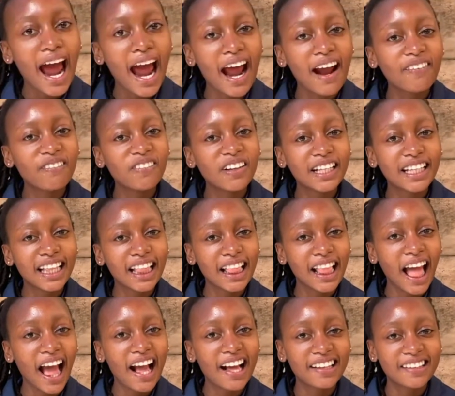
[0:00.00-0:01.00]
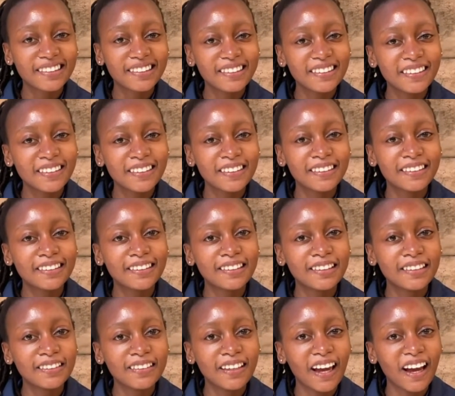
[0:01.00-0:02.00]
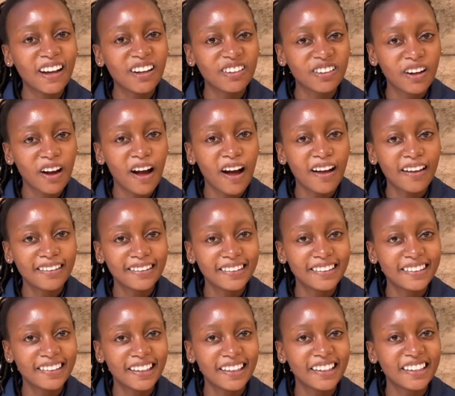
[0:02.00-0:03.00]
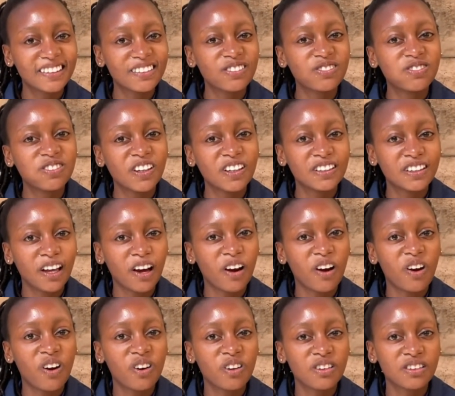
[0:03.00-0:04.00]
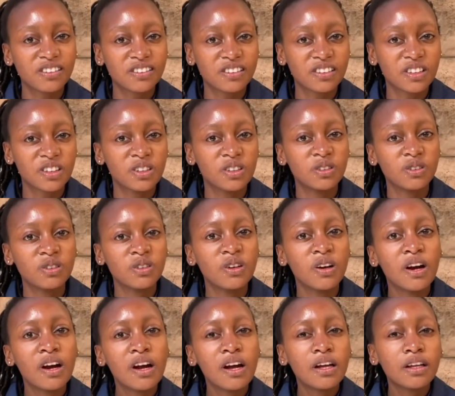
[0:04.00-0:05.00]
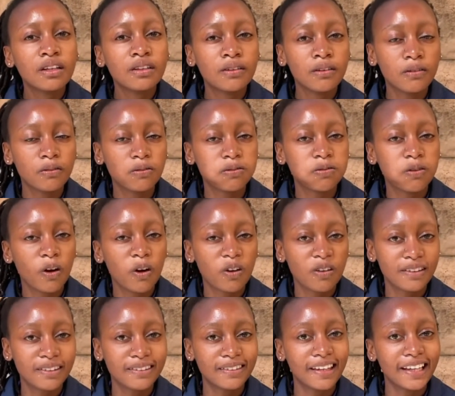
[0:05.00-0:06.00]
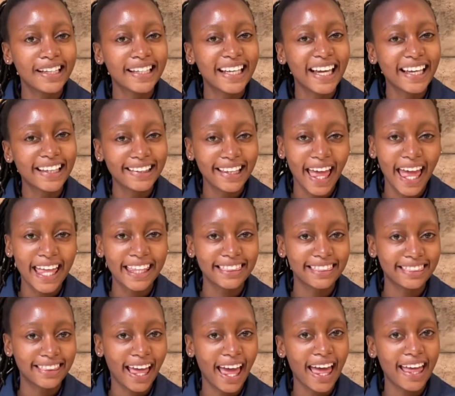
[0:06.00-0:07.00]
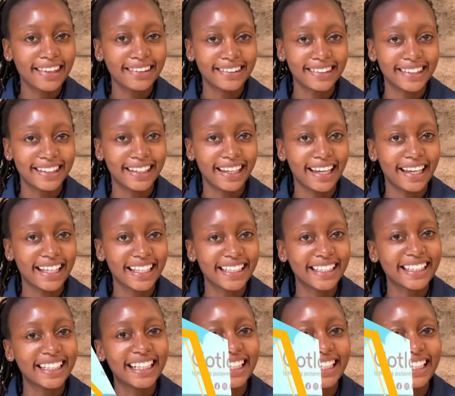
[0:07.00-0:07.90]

I would like to do a concert for the whole school for singing and dancing.